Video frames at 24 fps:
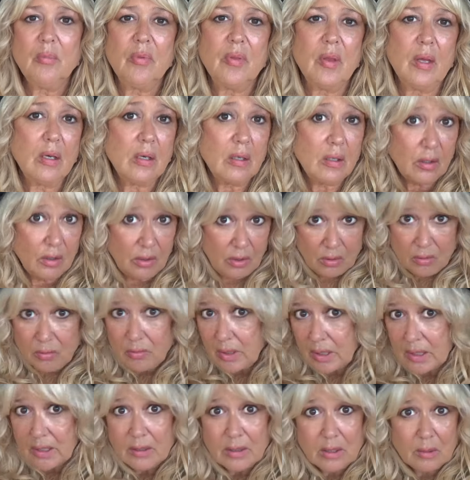that you
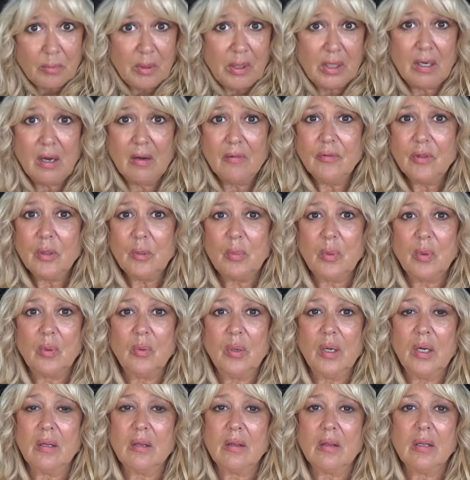need to be comfortable
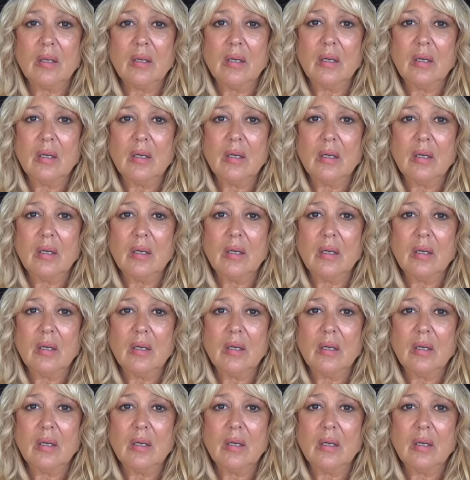with.